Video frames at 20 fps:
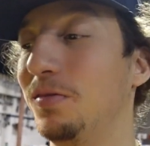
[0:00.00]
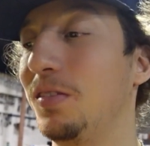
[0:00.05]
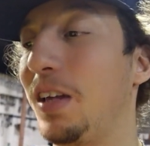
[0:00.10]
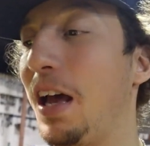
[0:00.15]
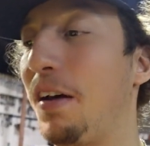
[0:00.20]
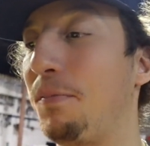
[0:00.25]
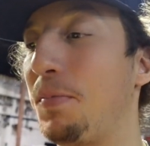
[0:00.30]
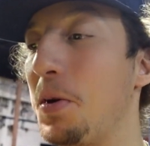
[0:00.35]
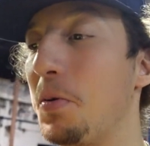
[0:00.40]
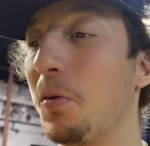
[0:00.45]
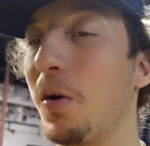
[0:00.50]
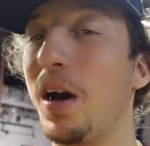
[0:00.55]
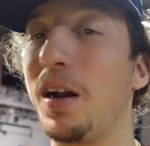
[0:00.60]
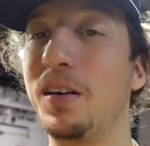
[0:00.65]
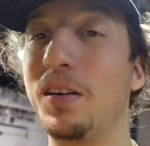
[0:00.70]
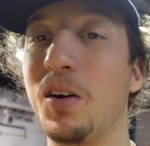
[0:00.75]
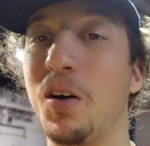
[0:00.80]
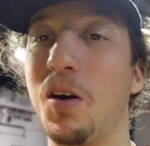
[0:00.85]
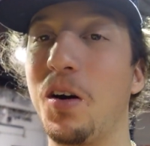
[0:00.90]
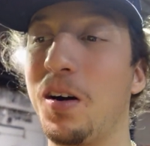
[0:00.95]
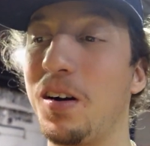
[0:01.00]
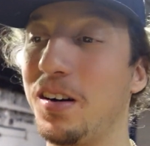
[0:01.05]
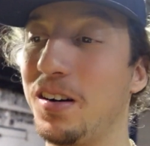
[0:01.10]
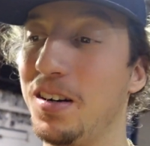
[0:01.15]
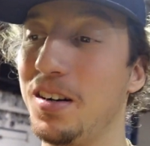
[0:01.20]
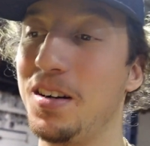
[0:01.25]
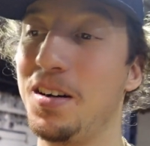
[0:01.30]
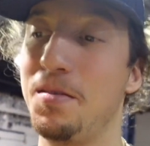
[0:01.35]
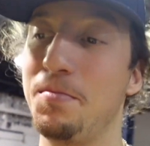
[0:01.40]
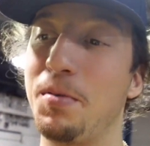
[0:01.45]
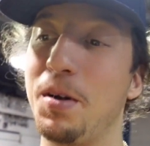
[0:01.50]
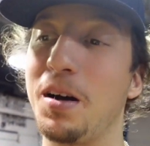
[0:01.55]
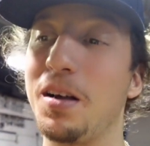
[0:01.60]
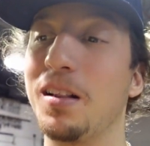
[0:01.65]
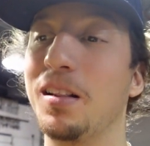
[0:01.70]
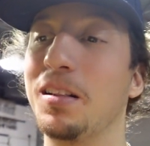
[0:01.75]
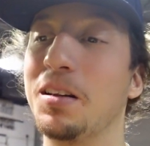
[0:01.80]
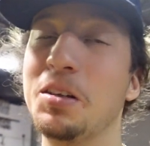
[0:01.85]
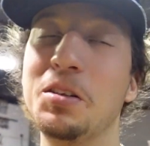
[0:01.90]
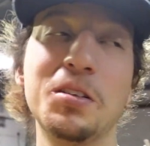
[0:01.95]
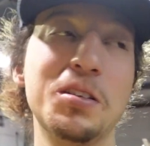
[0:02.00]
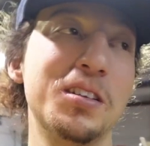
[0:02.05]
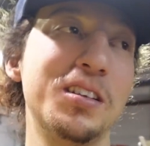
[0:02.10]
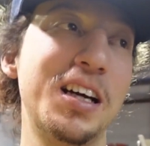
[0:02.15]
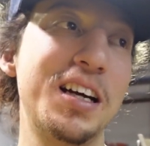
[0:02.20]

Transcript: FP Red car, but little do